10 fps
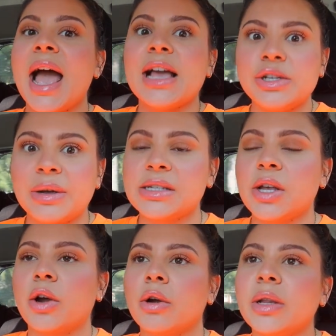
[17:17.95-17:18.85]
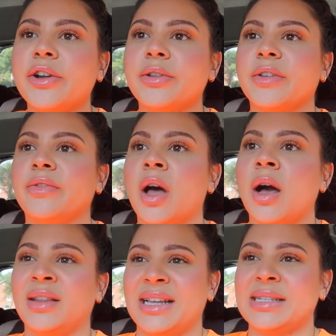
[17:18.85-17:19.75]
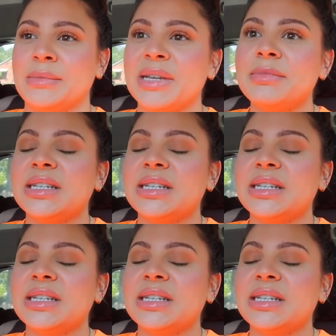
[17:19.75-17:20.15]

as you guys saw earlier in the vlog, like sometimes